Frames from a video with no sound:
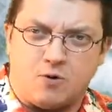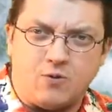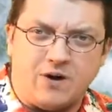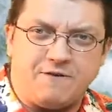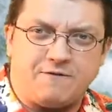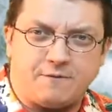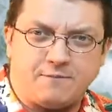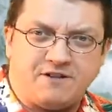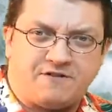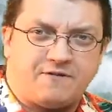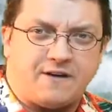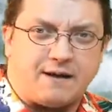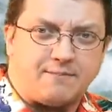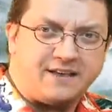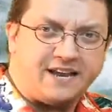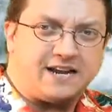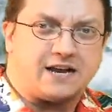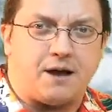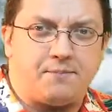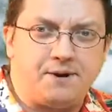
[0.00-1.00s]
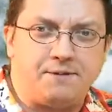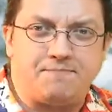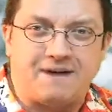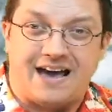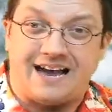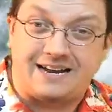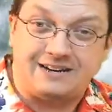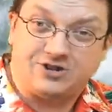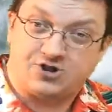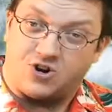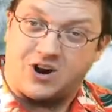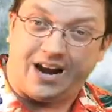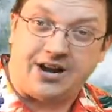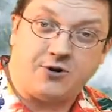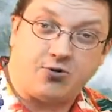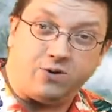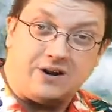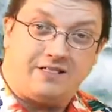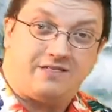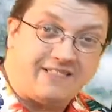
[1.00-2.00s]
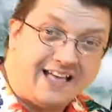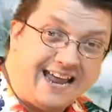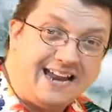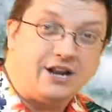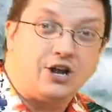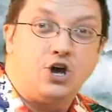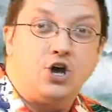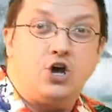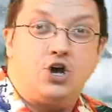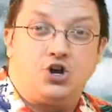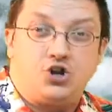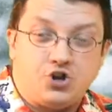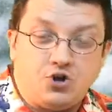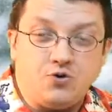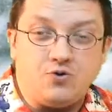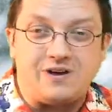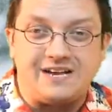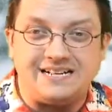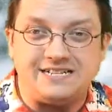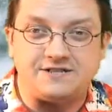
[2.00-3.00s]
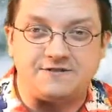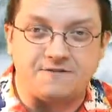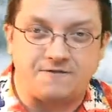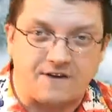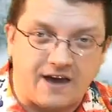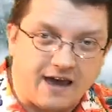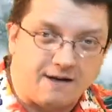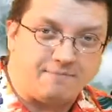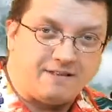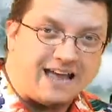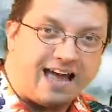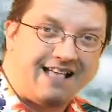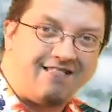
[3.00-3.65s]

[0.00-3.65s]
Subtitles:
away from his family, and coming back and trying to relate to his family.